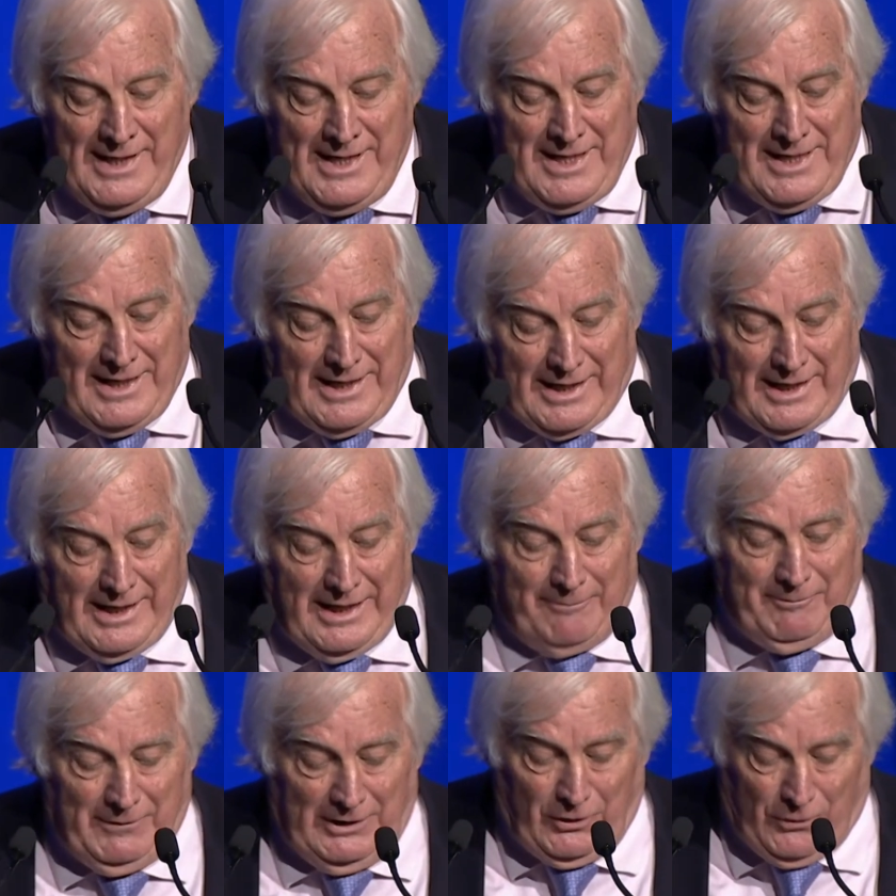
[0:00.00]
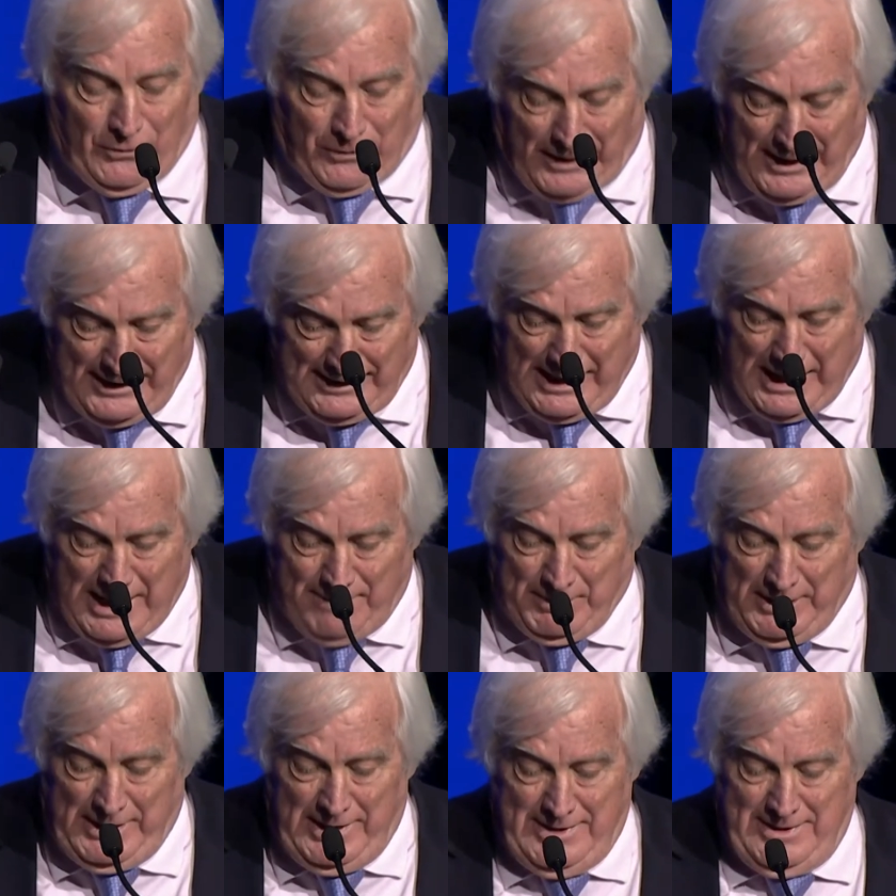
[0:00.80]
I'm quite
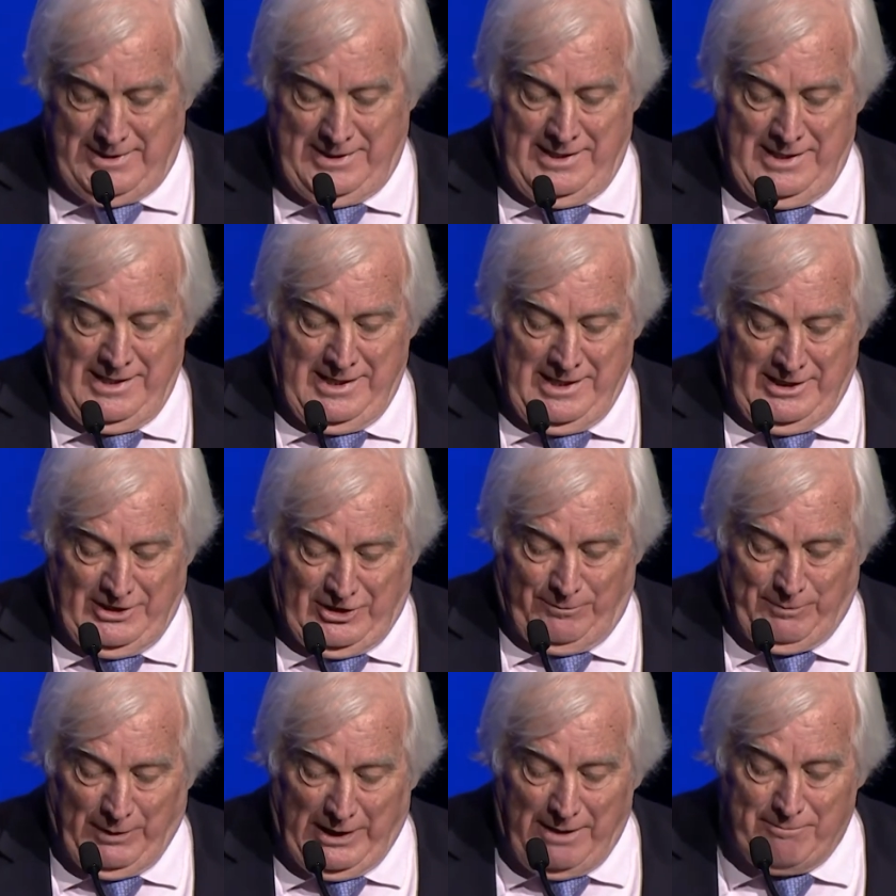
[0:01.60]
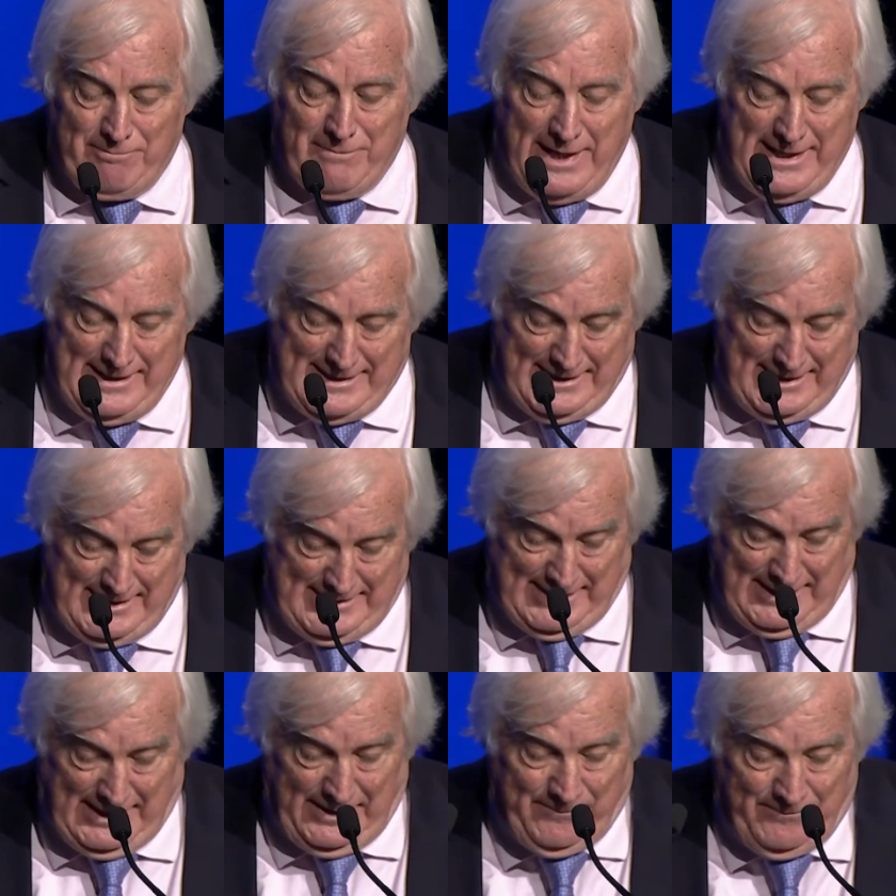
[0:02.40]
happy to be a meat
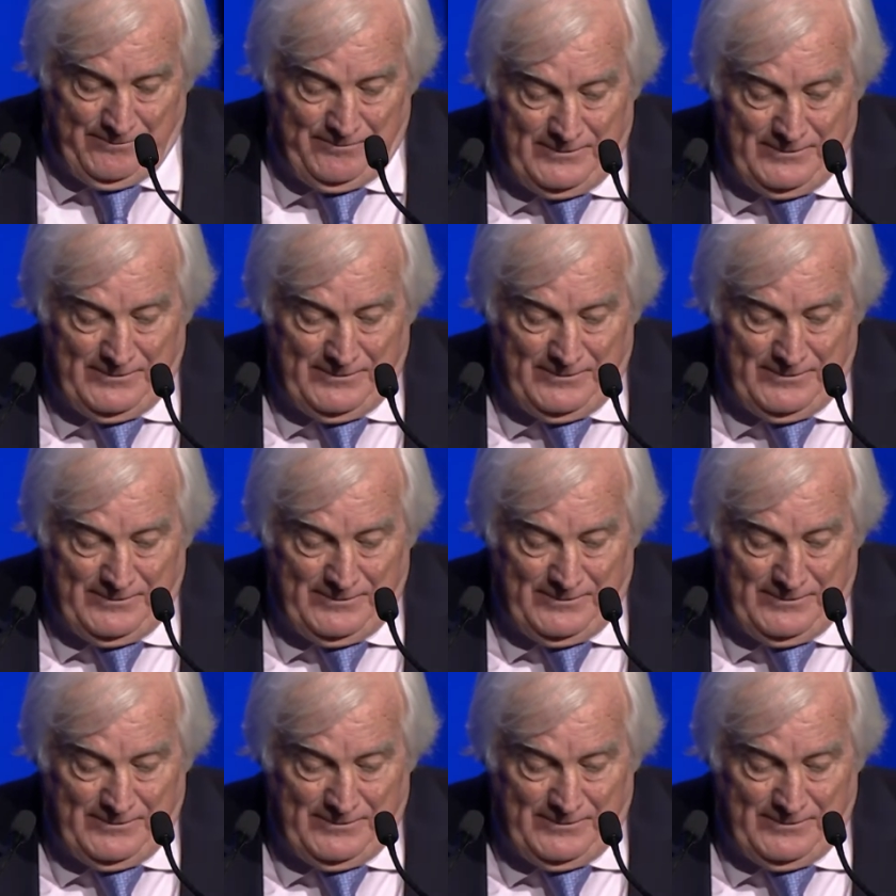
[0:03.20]
eater.